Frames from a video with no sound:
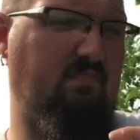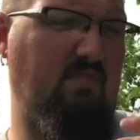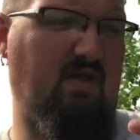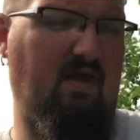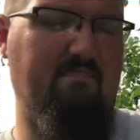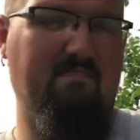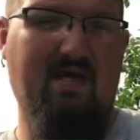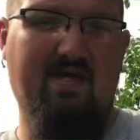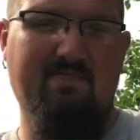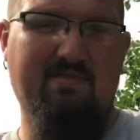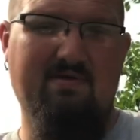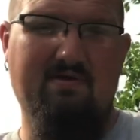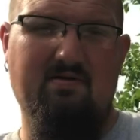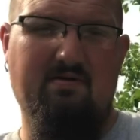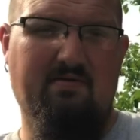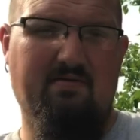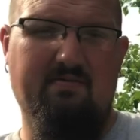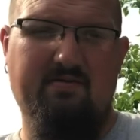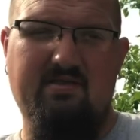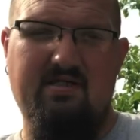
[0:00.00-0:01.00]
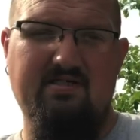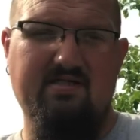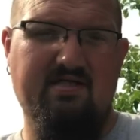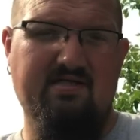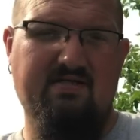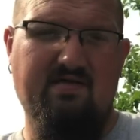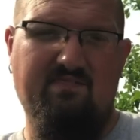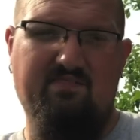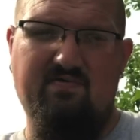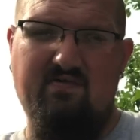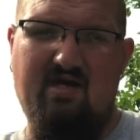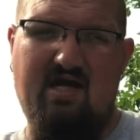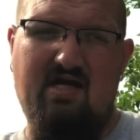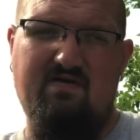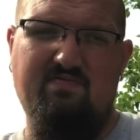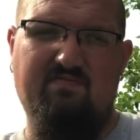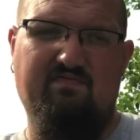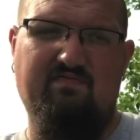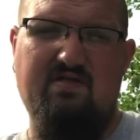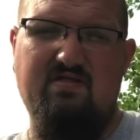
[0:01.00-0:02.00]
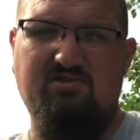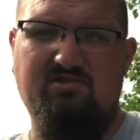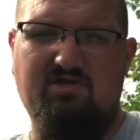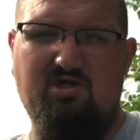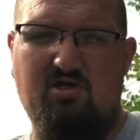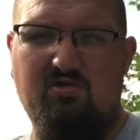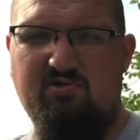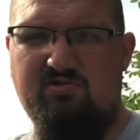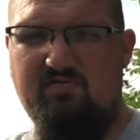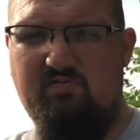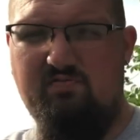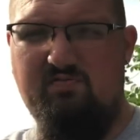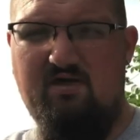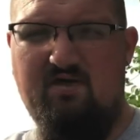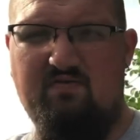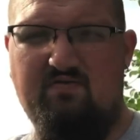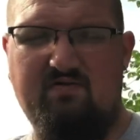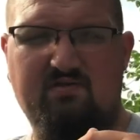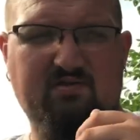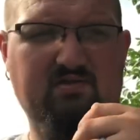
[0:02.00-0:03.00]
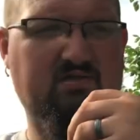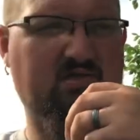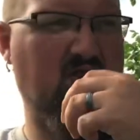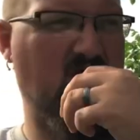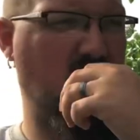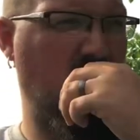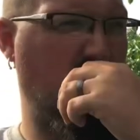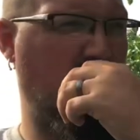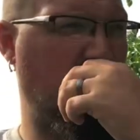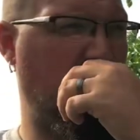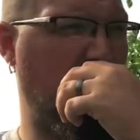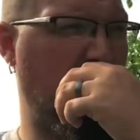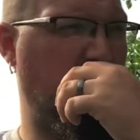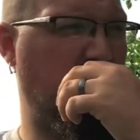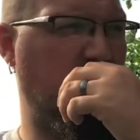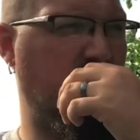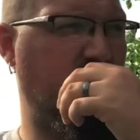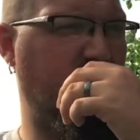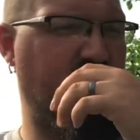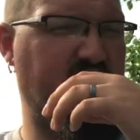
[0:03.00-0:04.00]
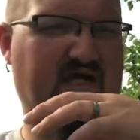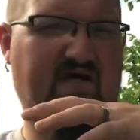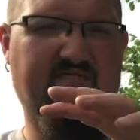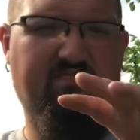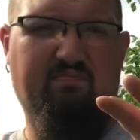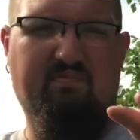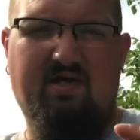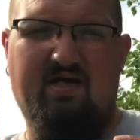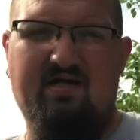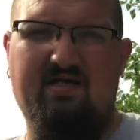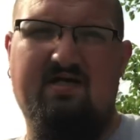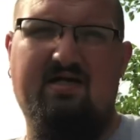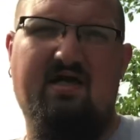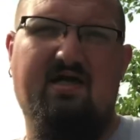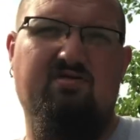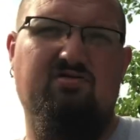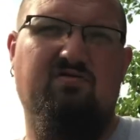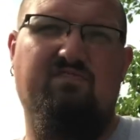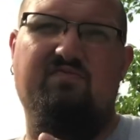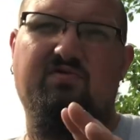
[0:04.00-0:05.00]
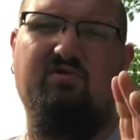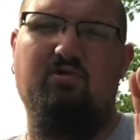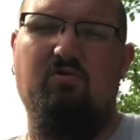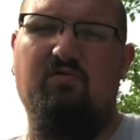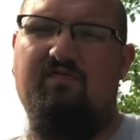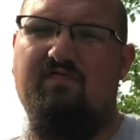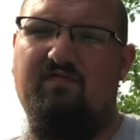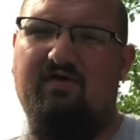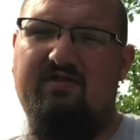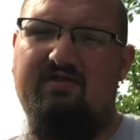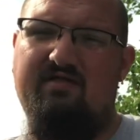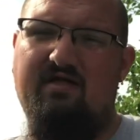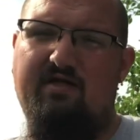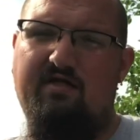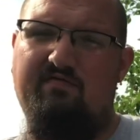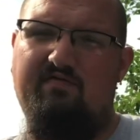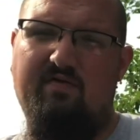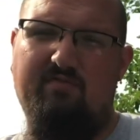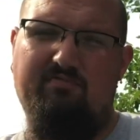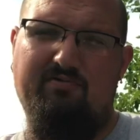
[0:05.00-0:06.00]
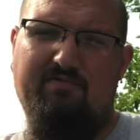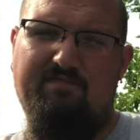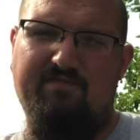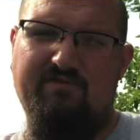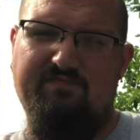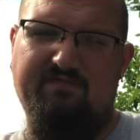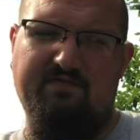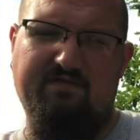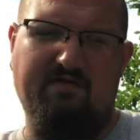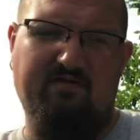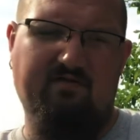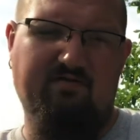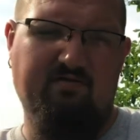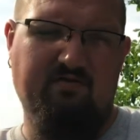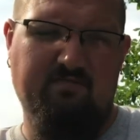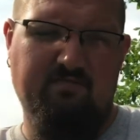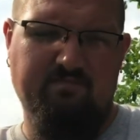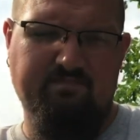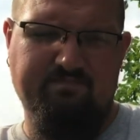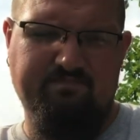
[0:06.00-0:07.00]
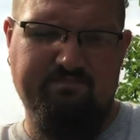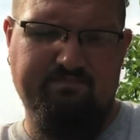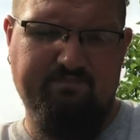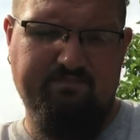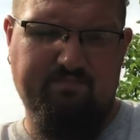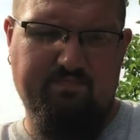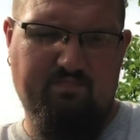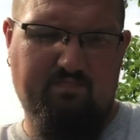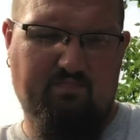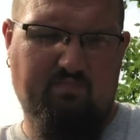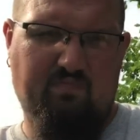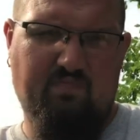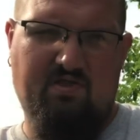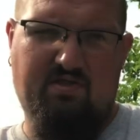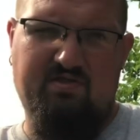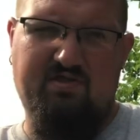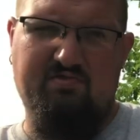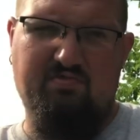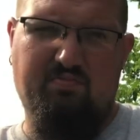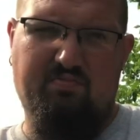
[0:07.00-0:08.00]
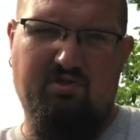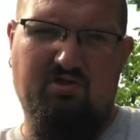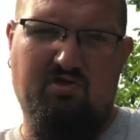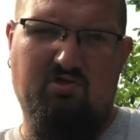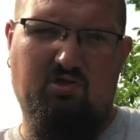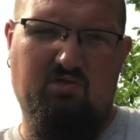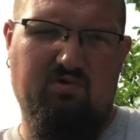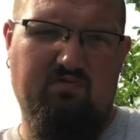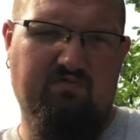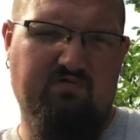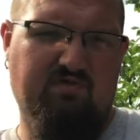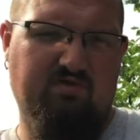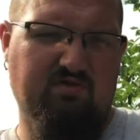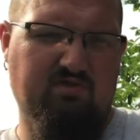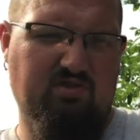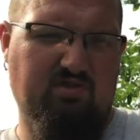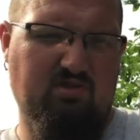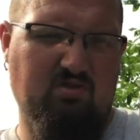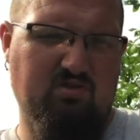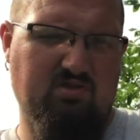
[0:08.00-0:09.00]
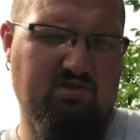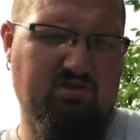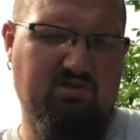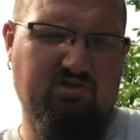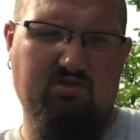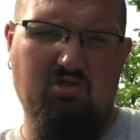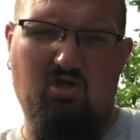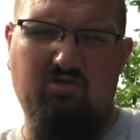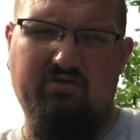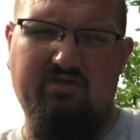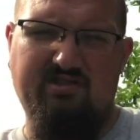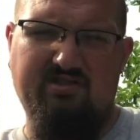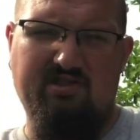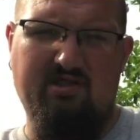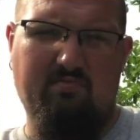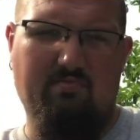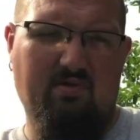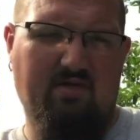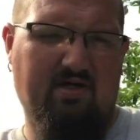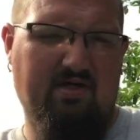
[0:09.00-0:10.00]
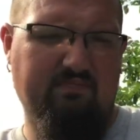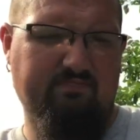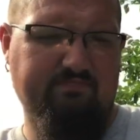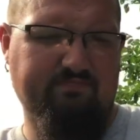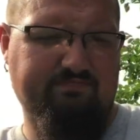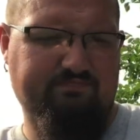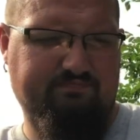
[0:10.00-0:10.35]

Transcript: And maybe, you know, if you're having French toast for breakfast, if you're having pancakes, if you do it for like dinner, if you have breakfast for dinner, this would be a good one for you, you know, slowly sip on,